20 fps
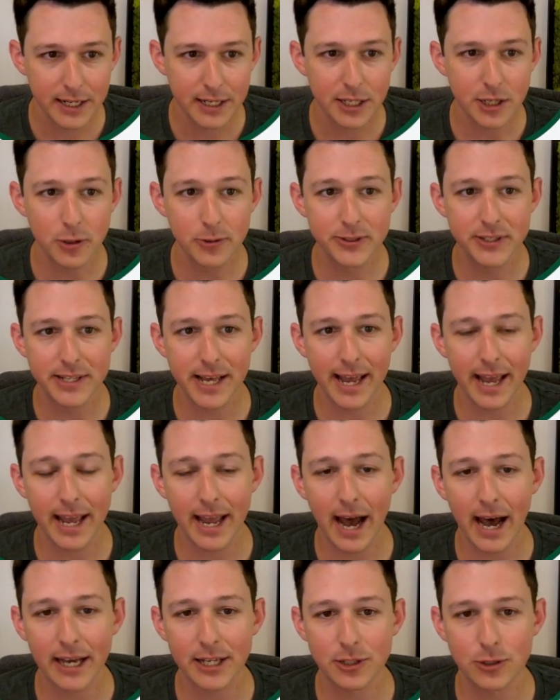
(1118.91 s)
use the
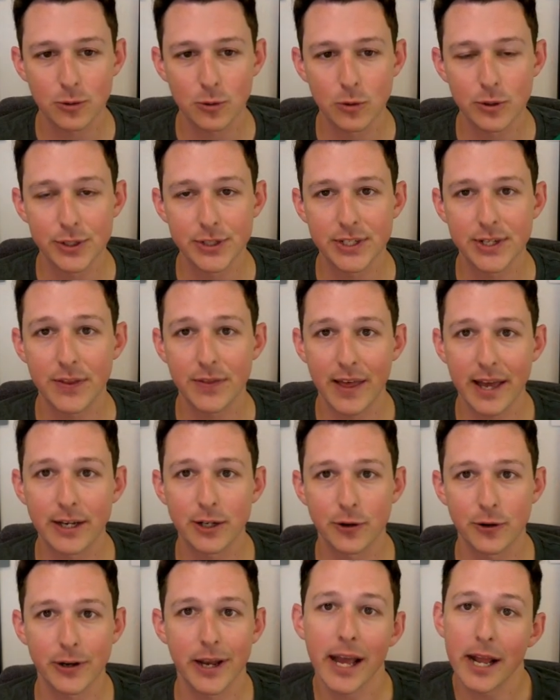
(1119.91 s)
A I tool to
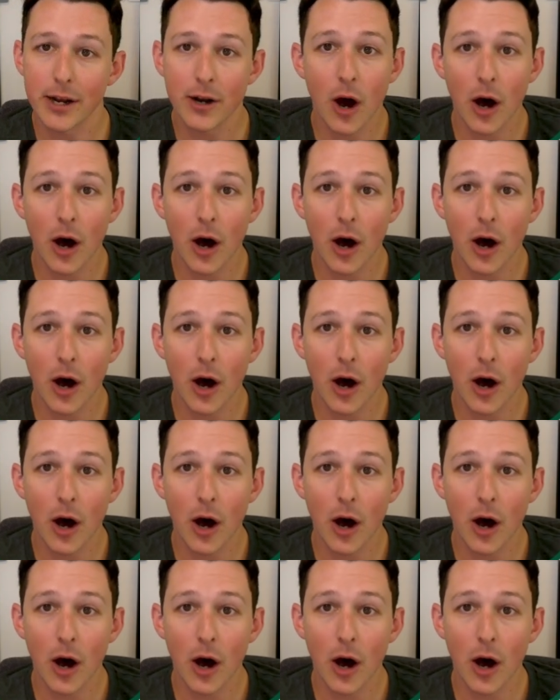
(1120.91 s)
then create